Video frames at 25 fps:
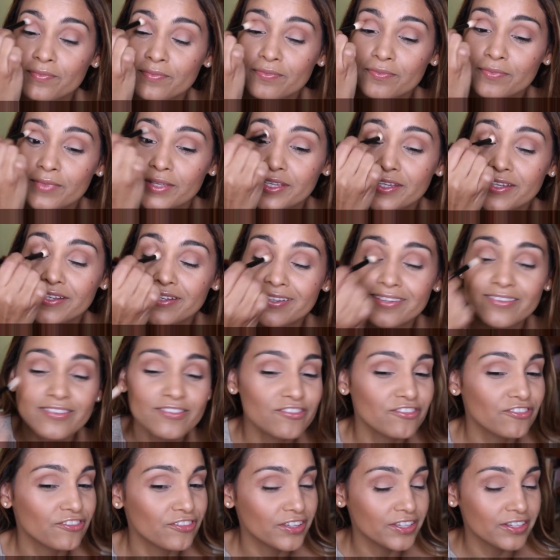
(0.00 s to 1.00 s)
make you
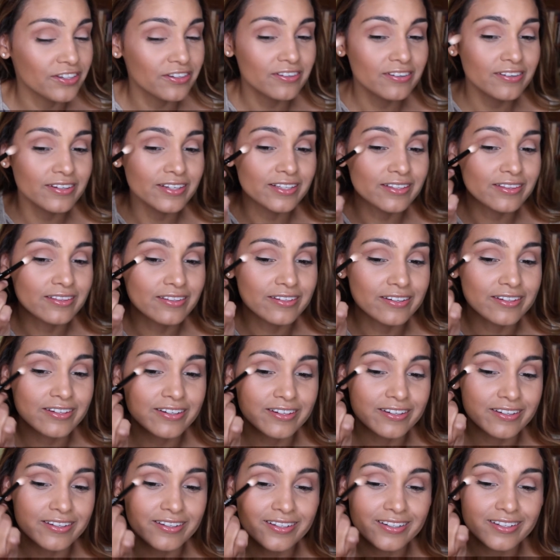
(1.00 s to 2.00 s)
feel and look
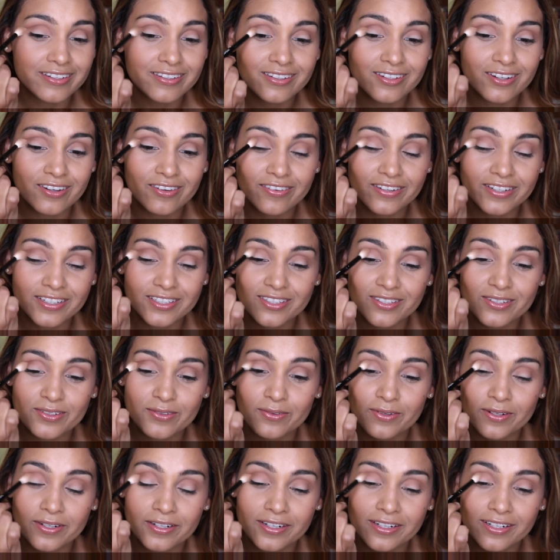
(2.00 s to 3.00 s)
good going to
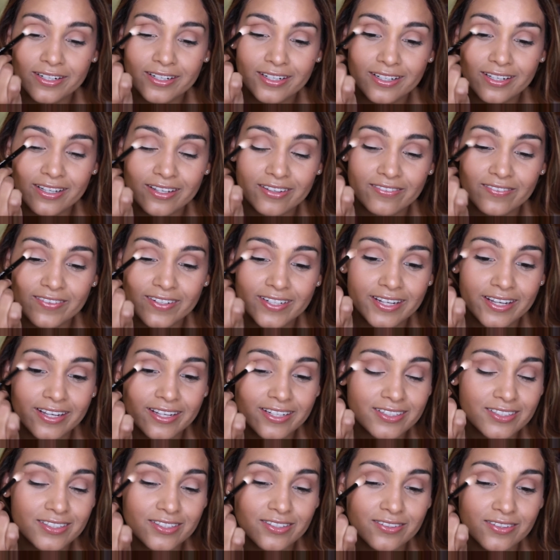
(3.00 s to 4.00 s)
work every
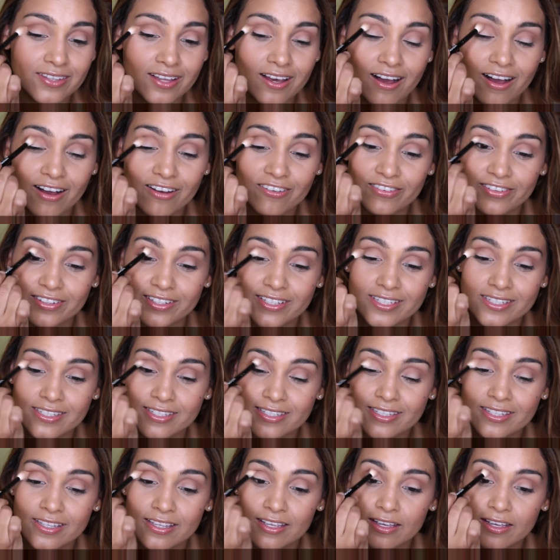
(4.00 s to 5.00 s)
day, to the office.